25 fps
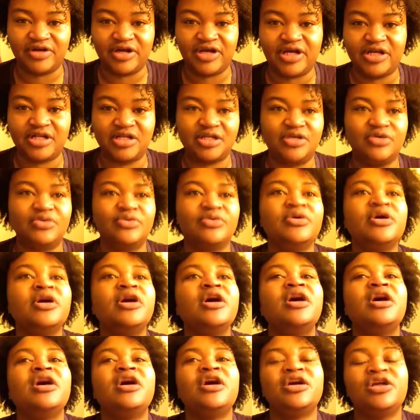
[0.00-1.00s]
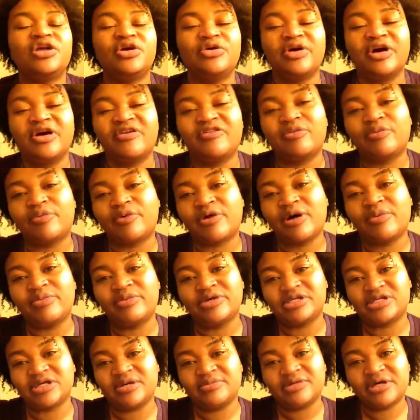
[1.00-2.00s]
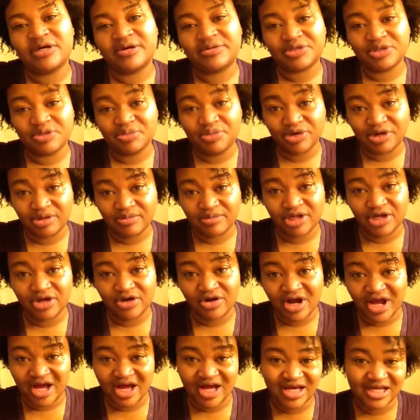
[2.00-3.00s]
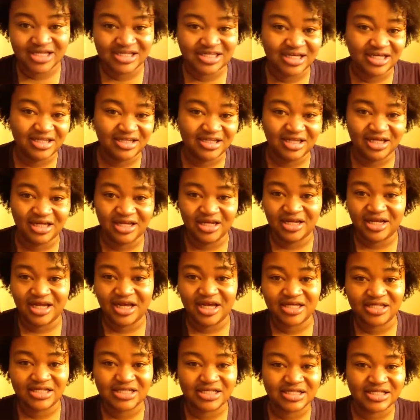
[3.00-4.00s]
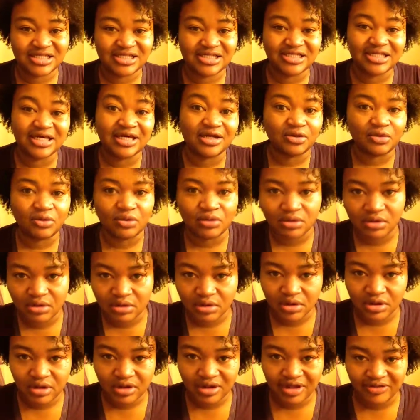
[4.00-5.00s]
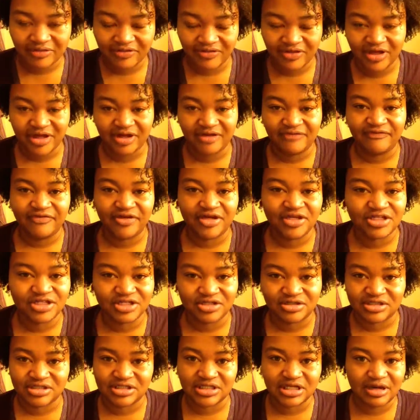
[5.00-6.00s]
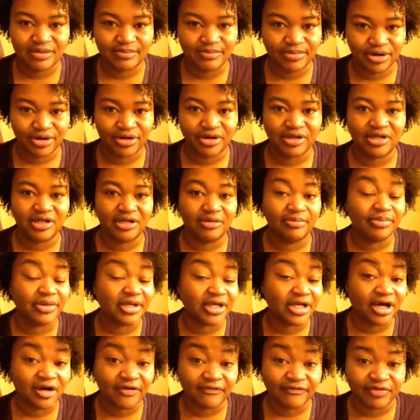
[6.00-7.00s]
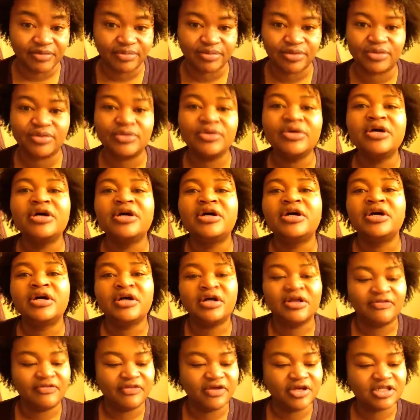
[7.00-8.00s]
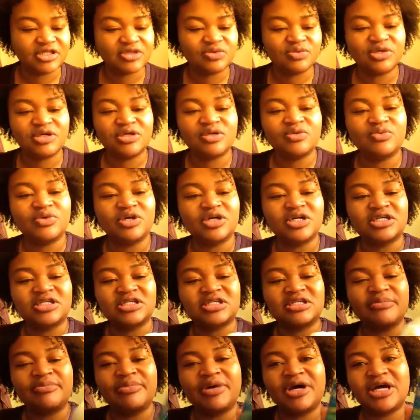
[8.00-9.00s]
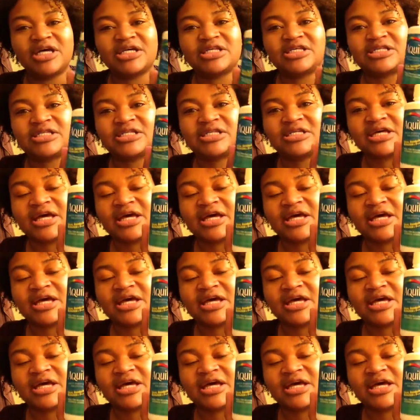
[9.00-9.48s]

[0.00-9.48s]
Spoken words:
it had to do. You'll have the problem with sometimes you'll put them in your eyes and then it has to settle, and then eventually it'll stop burning and be comfortable. This one was the best